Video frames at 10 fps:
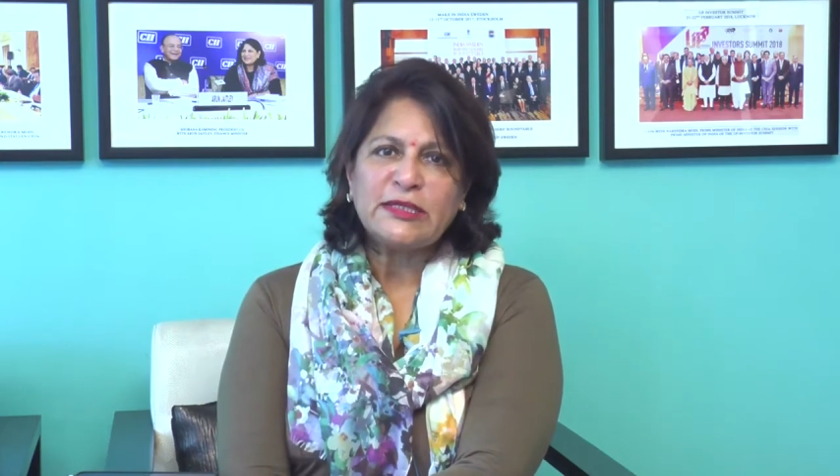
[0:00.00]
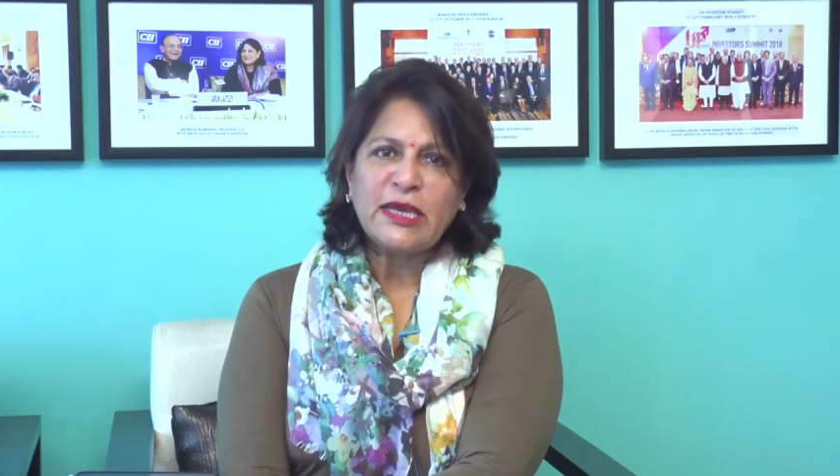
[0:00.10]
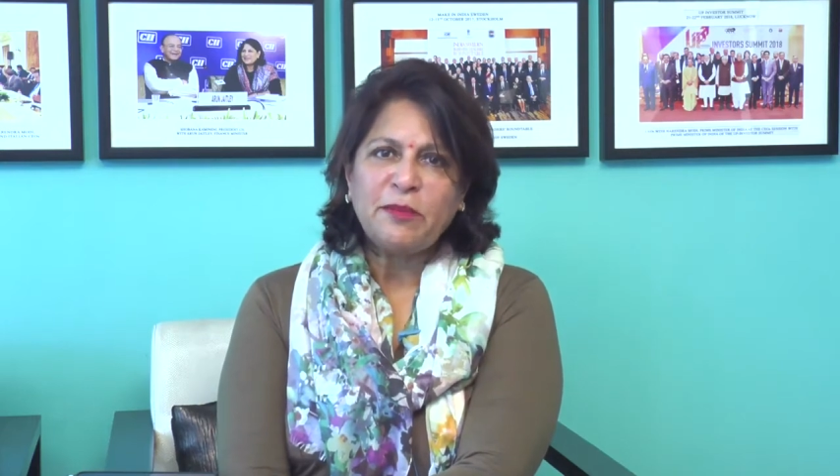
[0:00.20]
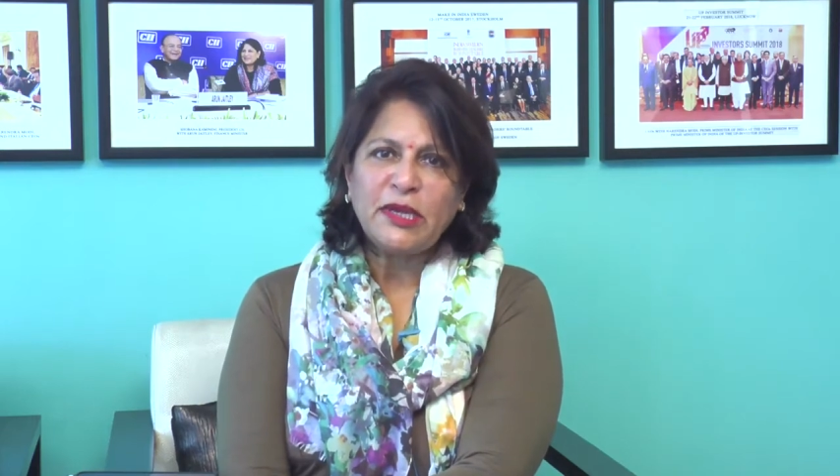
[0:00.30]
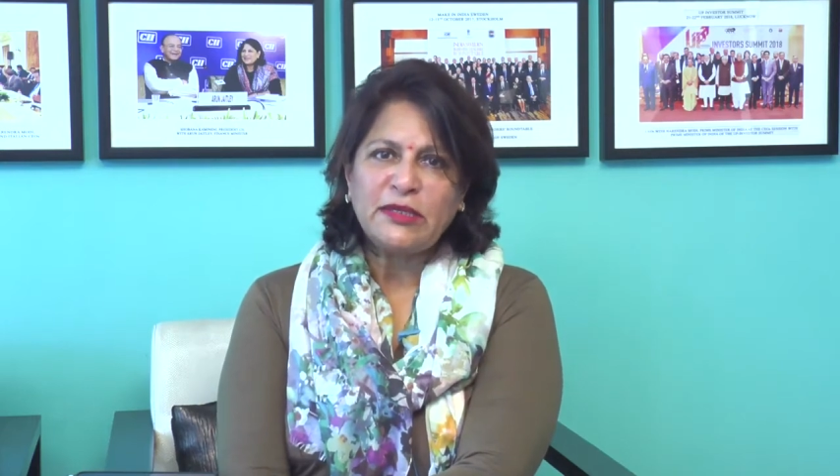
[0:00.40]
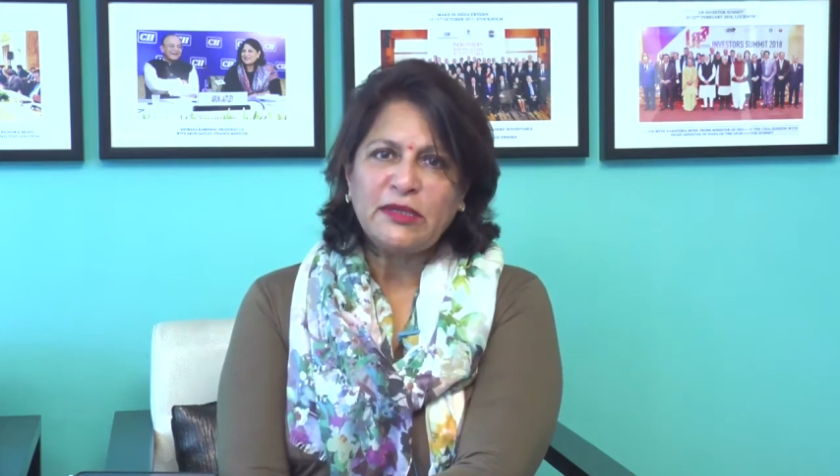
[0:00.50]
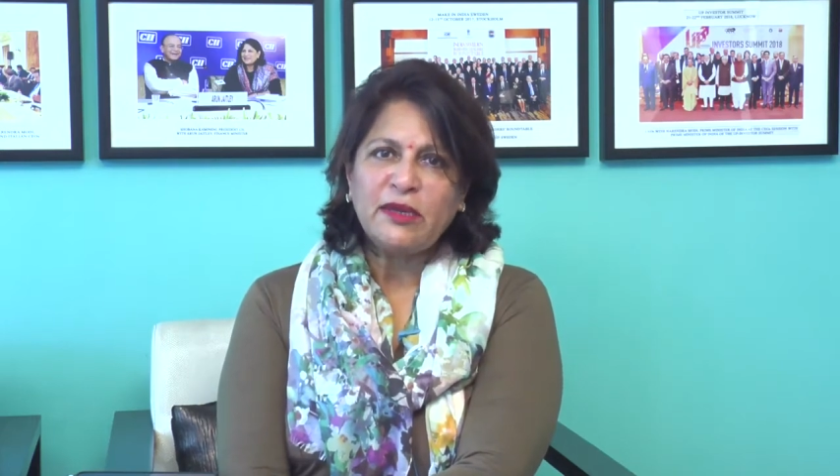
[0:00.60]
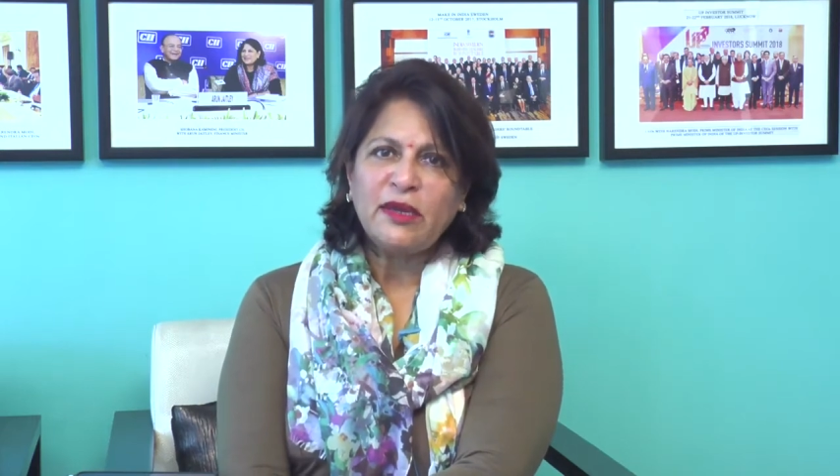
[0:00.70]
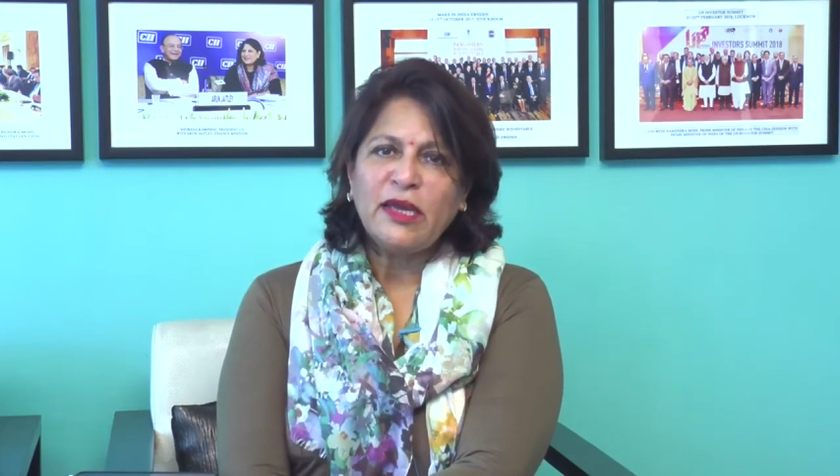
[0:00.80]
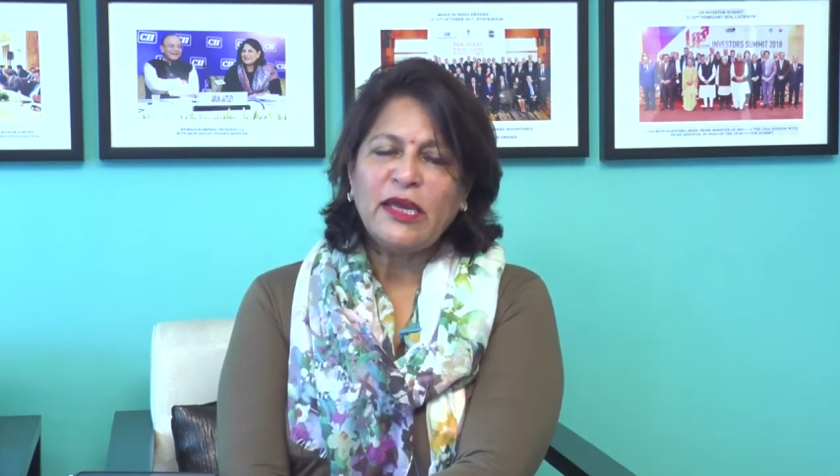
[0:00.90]
summit
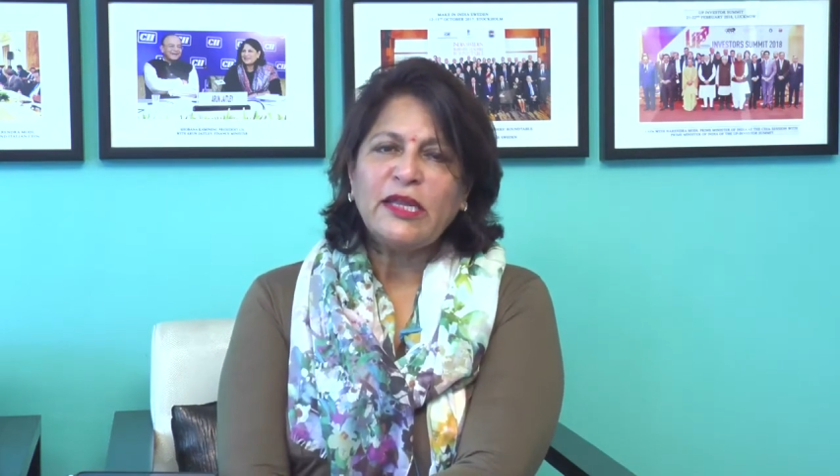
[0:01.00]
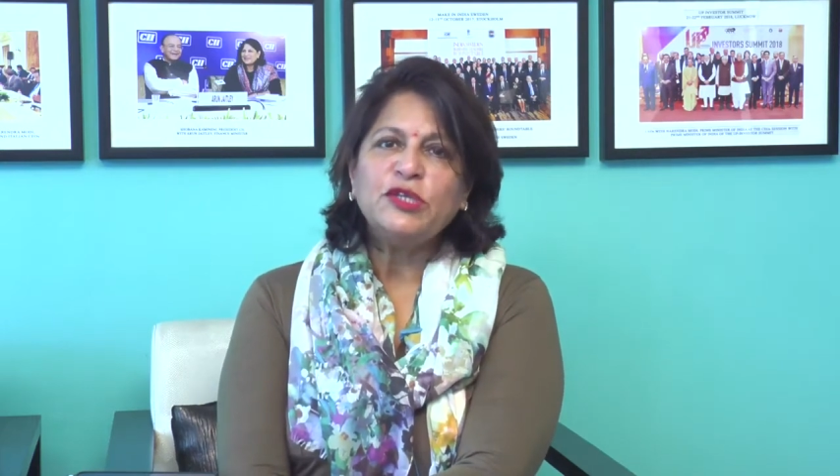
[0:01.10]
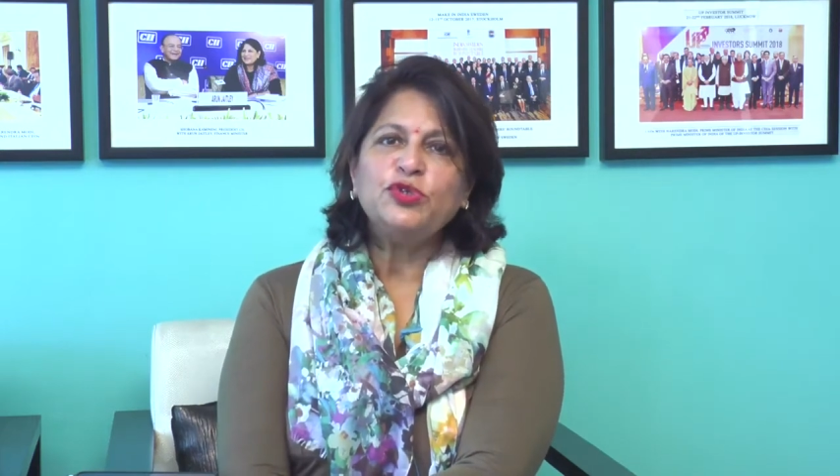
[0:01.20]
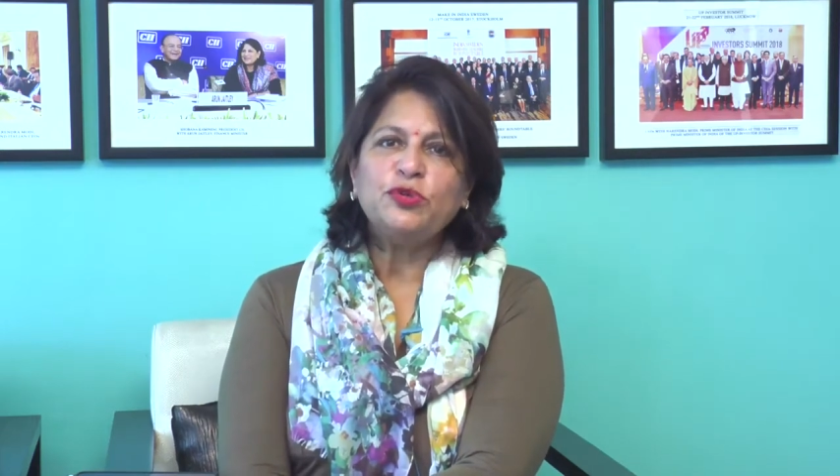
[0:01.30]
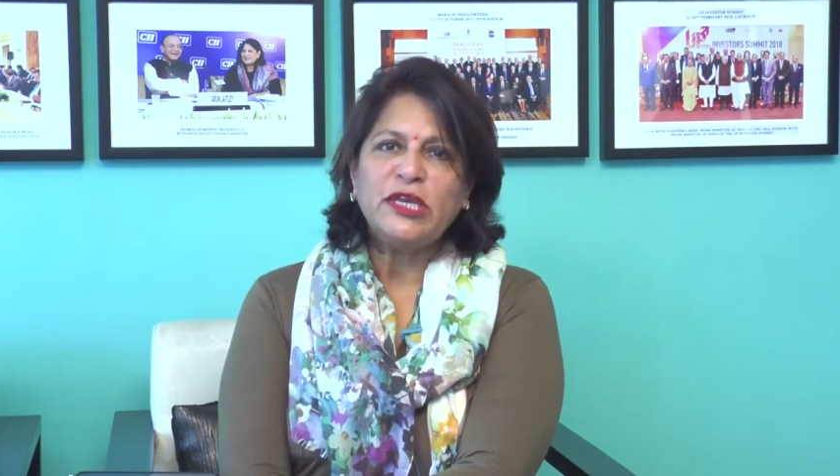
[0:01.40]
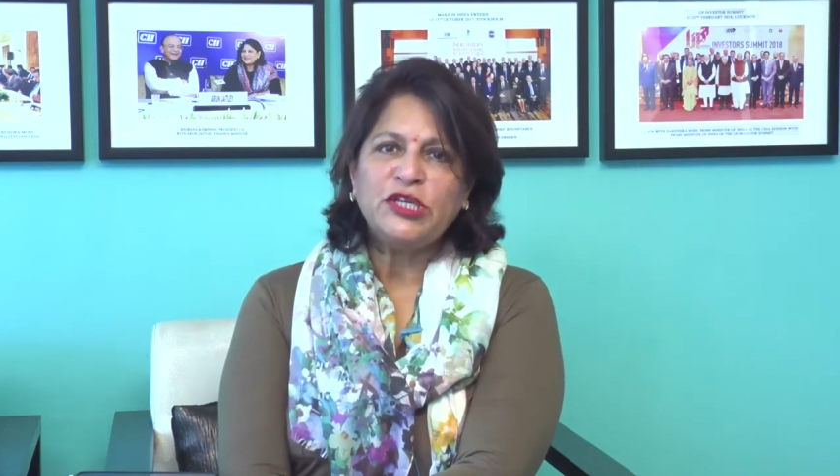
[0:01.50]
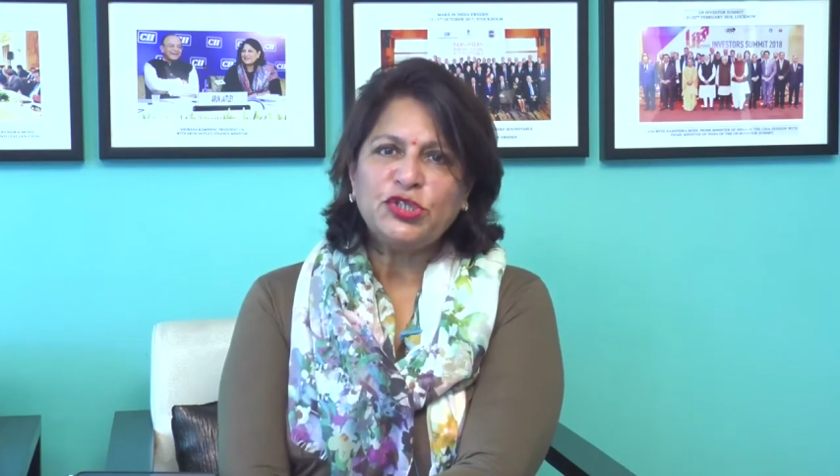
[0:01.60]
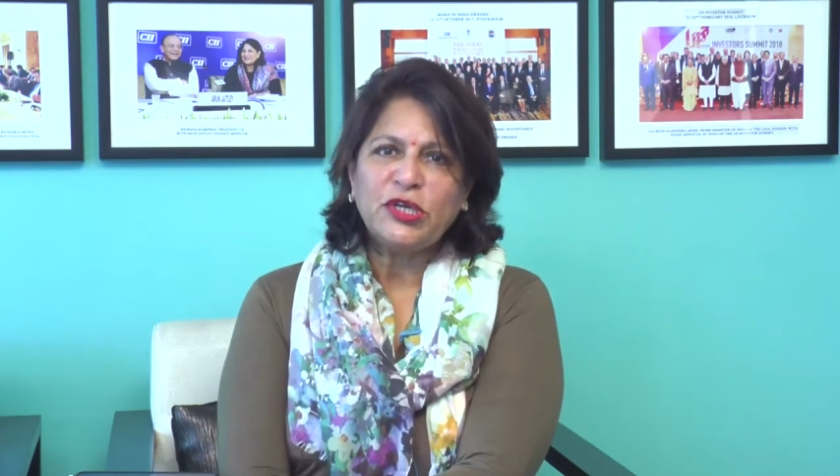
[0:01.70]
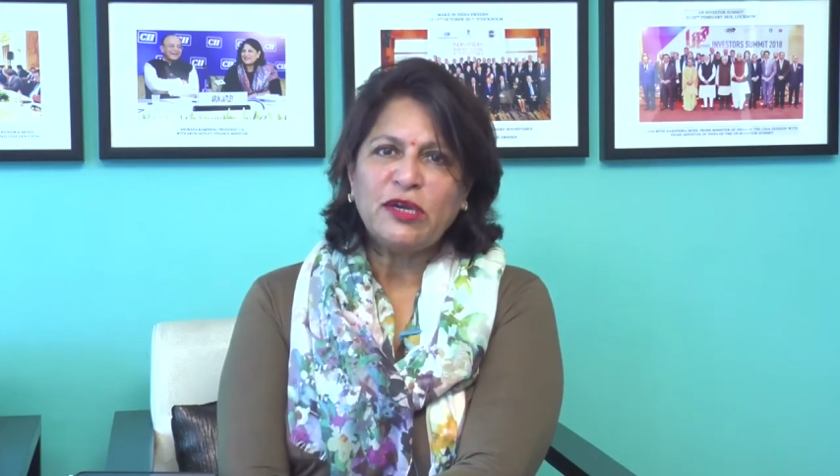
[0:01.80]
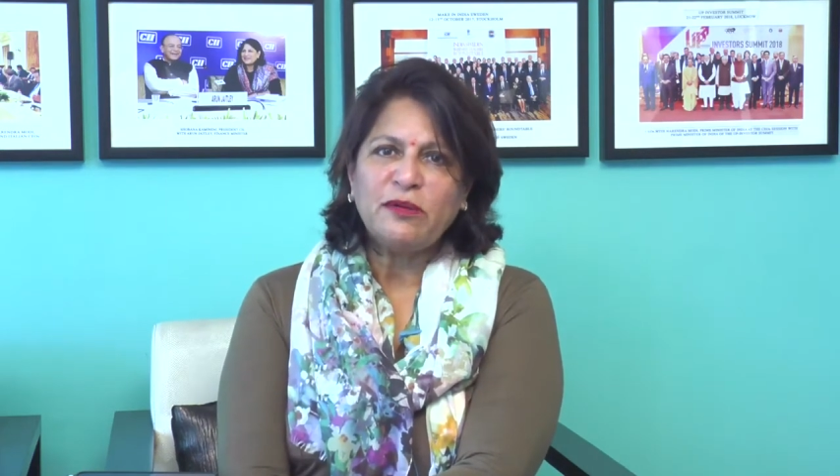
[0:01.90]
in
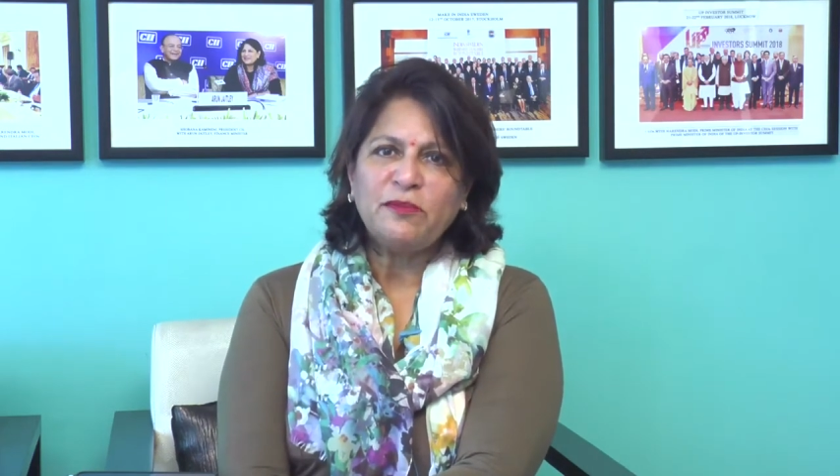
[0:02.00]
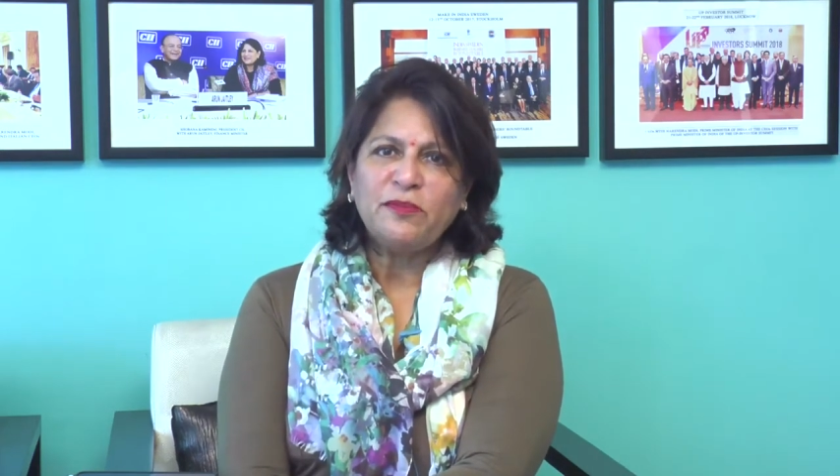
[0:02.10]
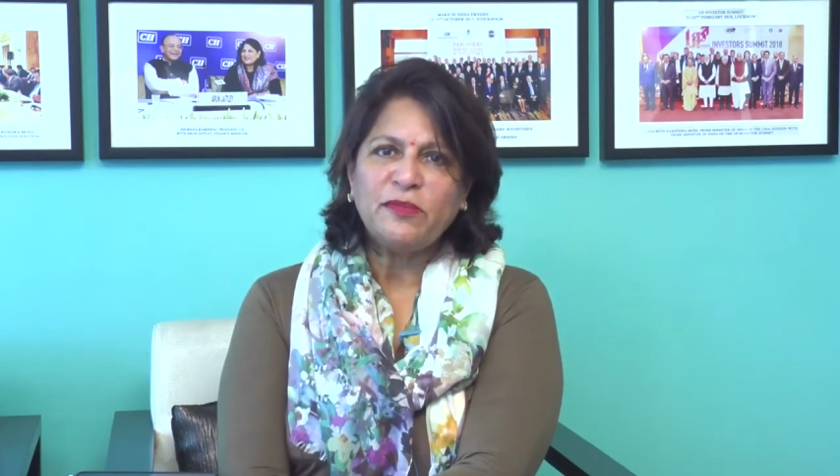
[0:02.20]
Tunisia.